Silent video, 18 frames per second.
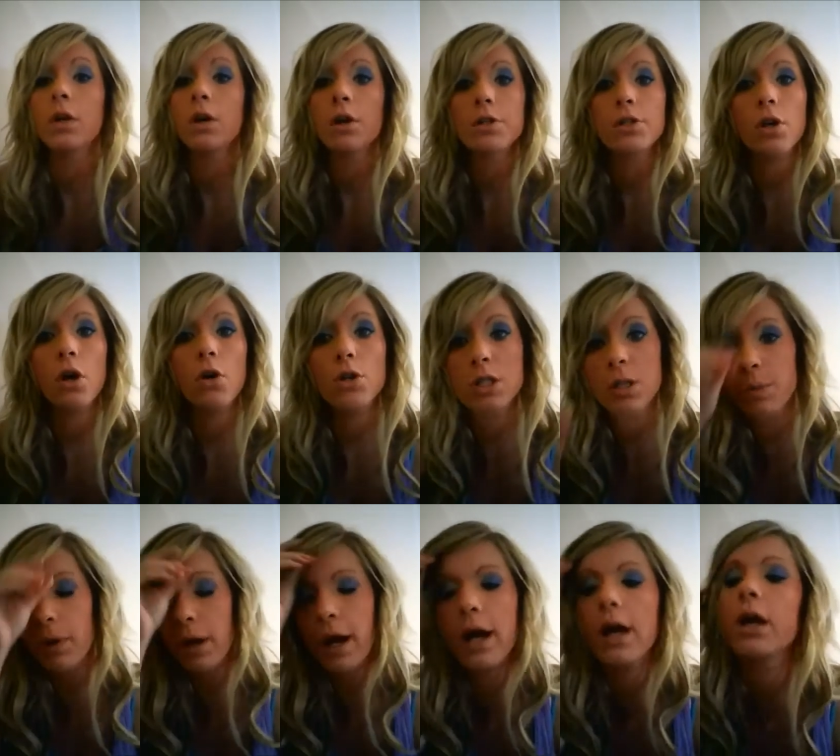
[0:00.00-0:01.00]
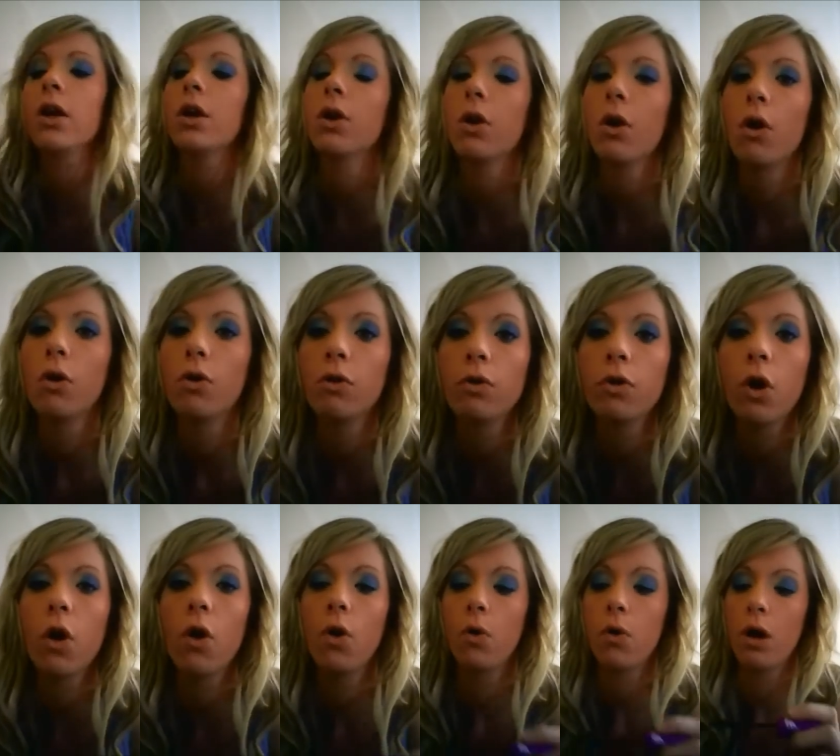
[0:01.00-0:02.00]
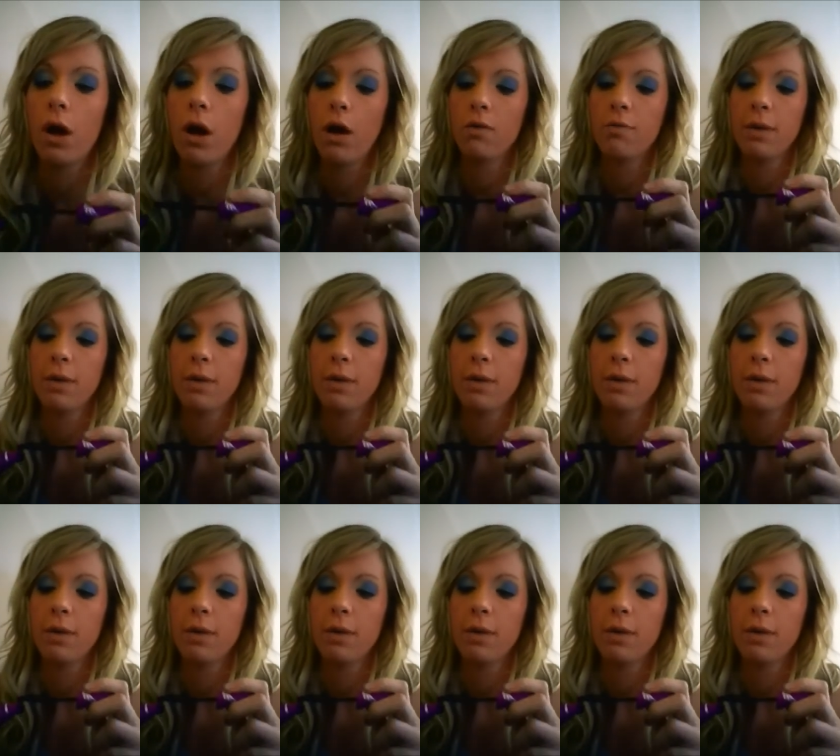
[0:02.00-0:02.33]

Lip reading: So just apply your own coat of